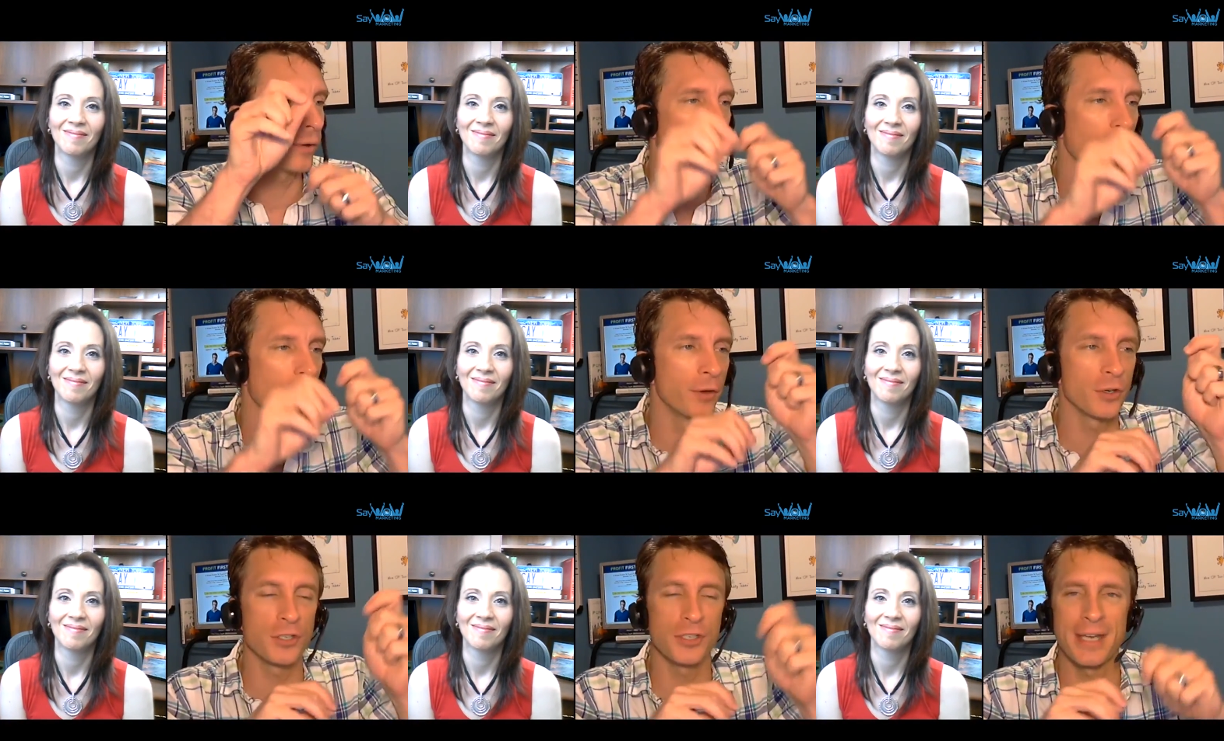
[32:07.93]

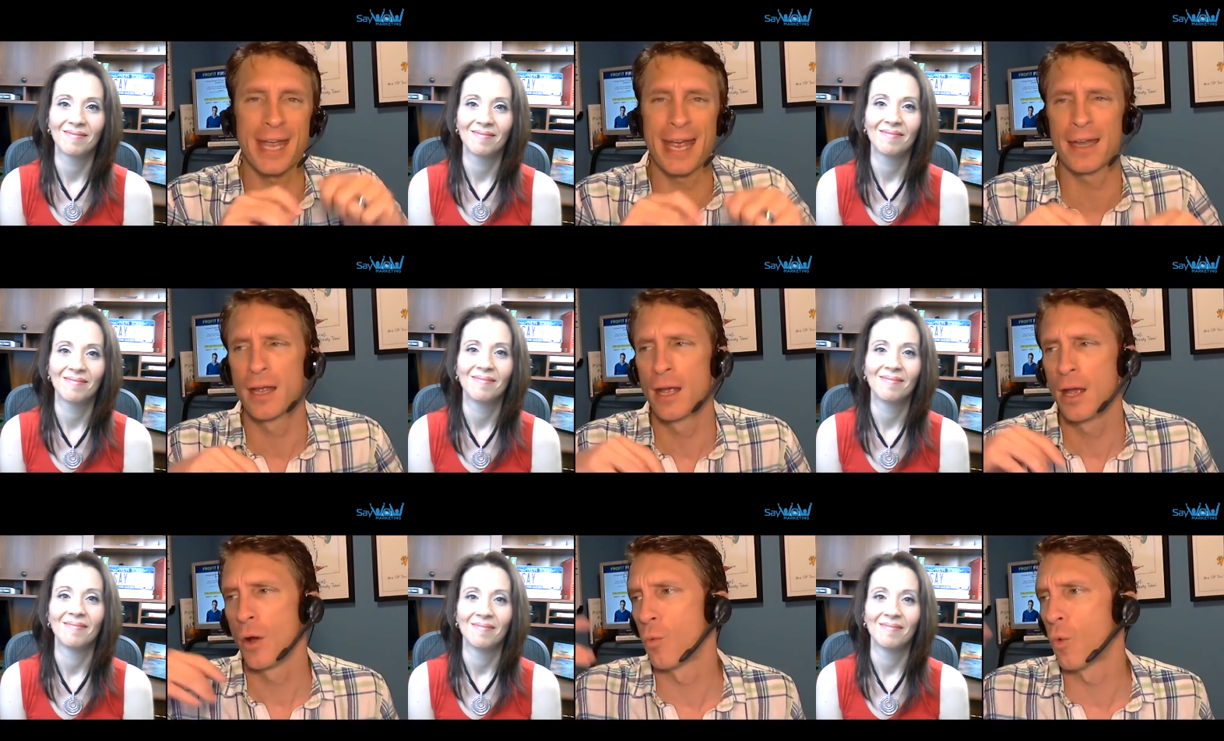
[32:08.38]
Speaker 1: understand
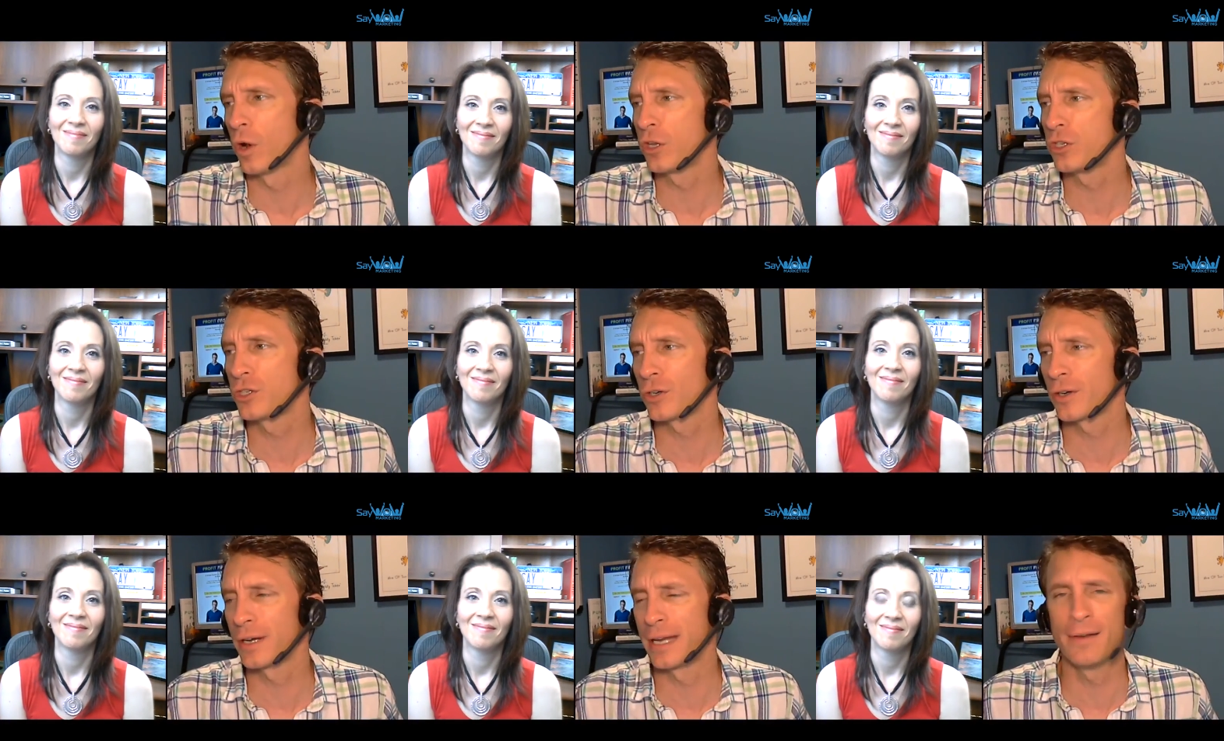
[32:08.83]
what's
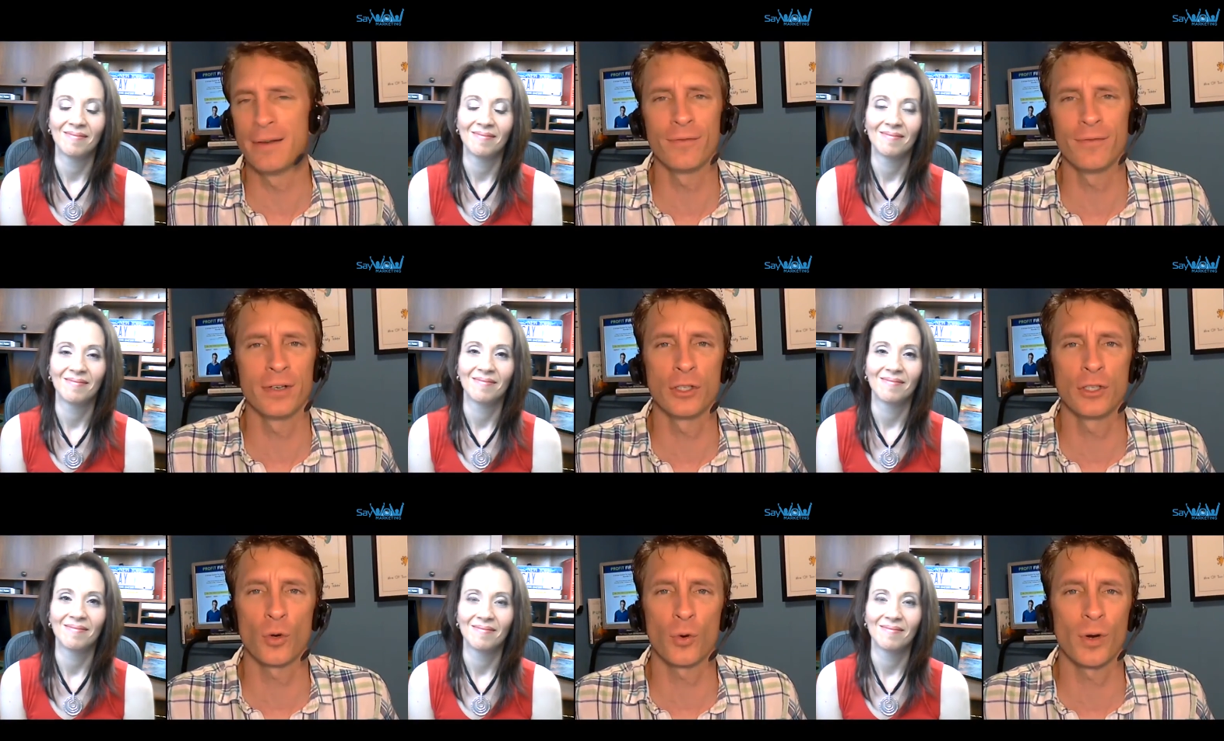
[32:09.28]
your
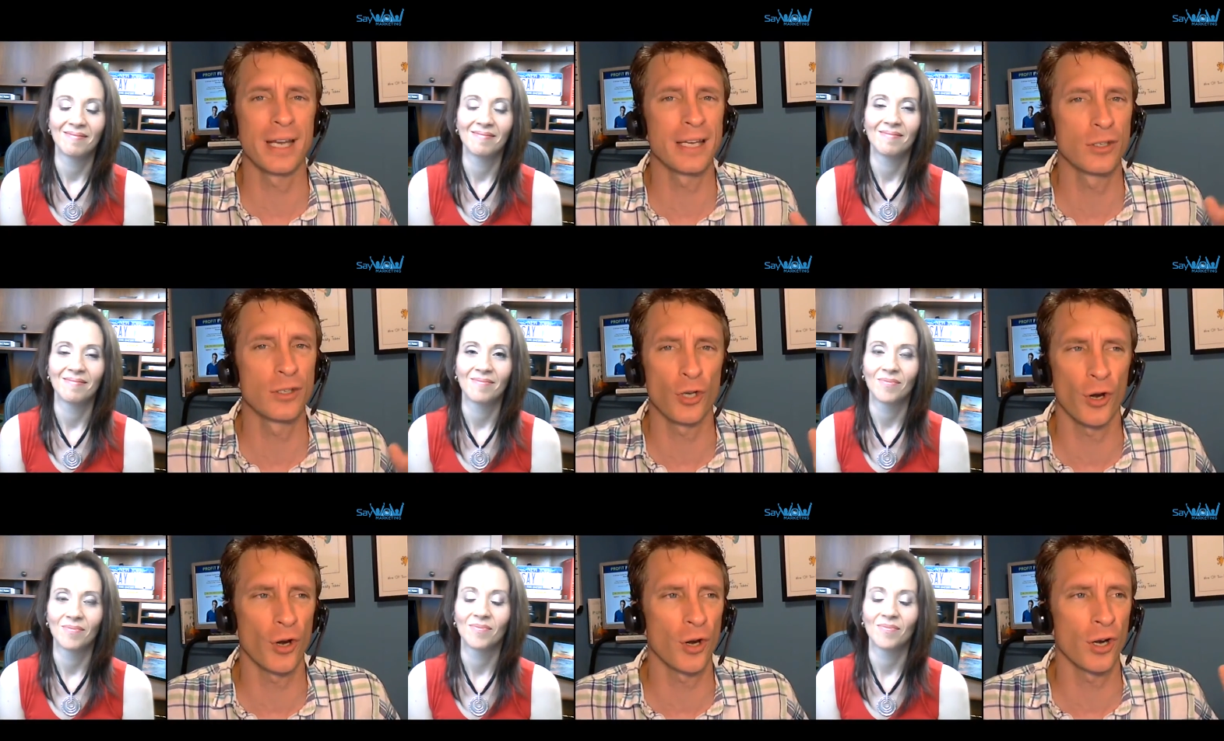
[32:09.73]
inventory
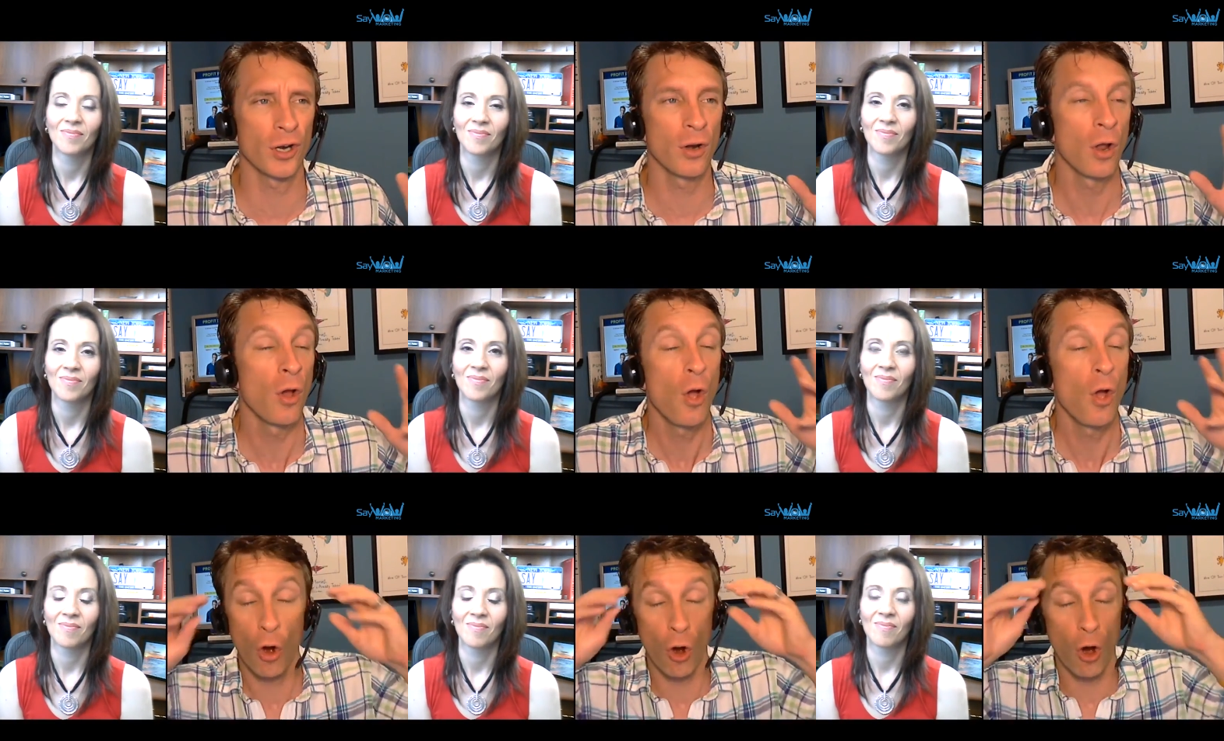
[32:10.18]
turn,
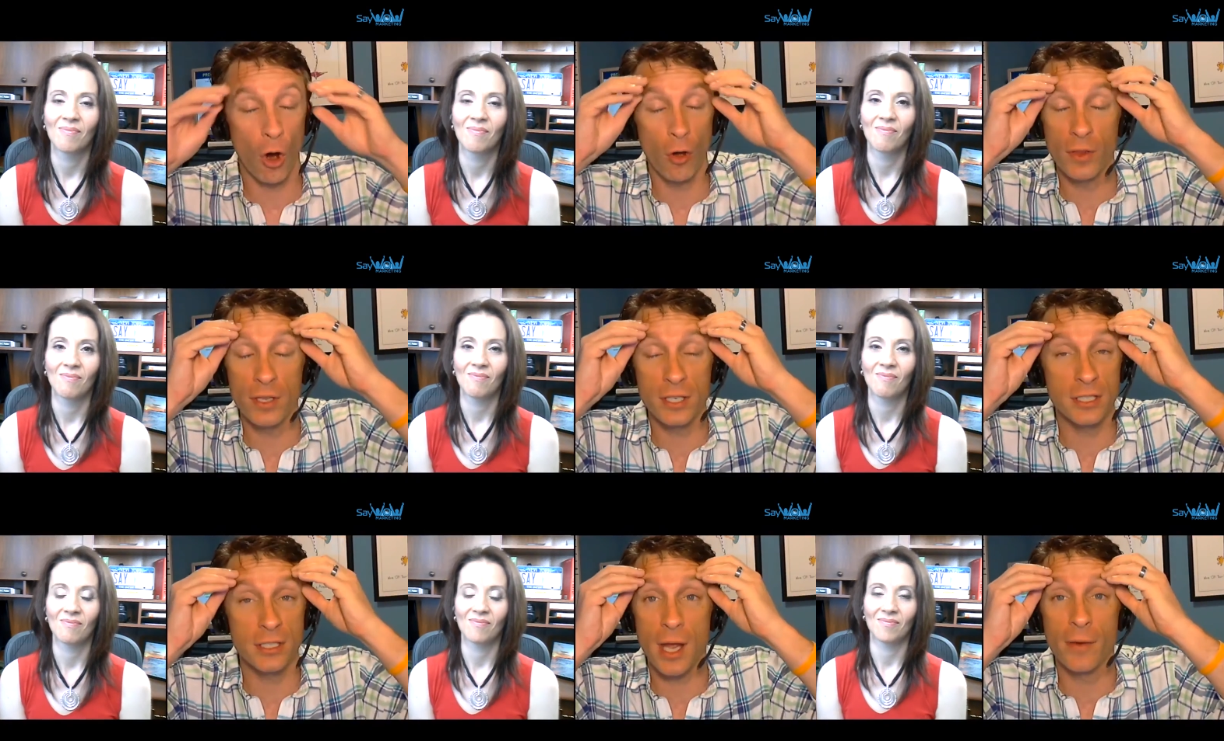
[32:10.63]
all this
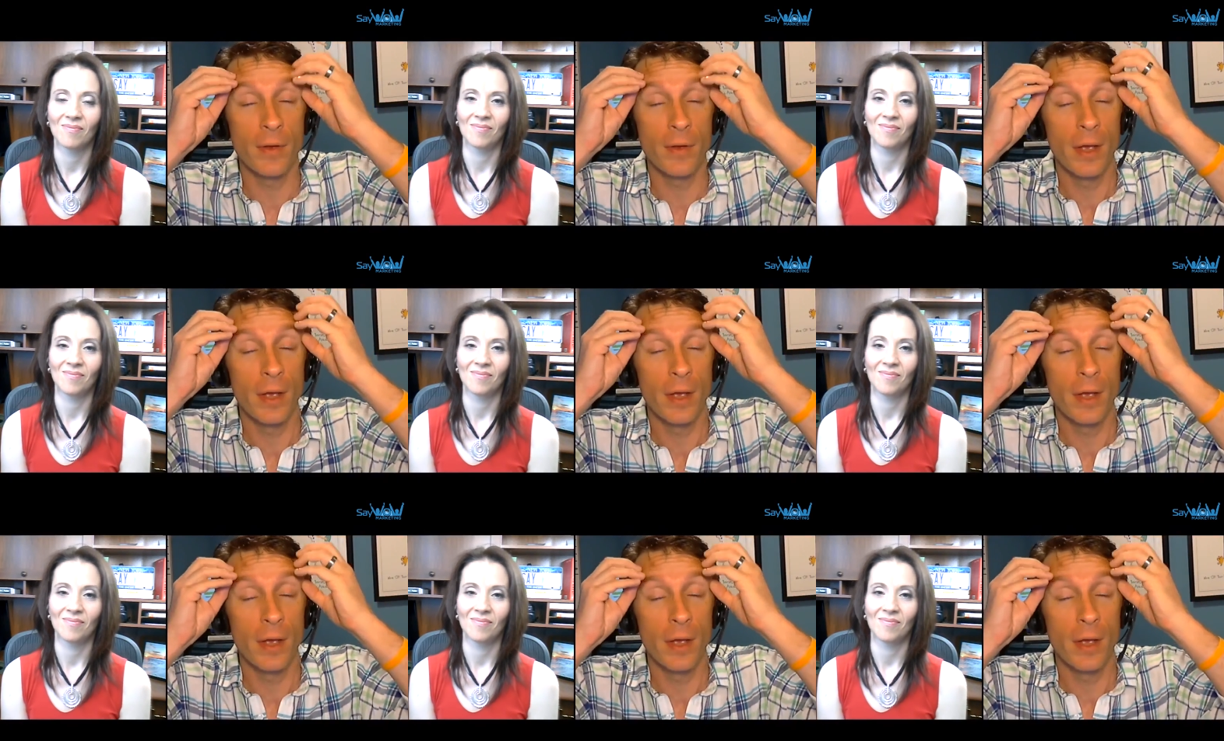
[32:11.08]
stuff.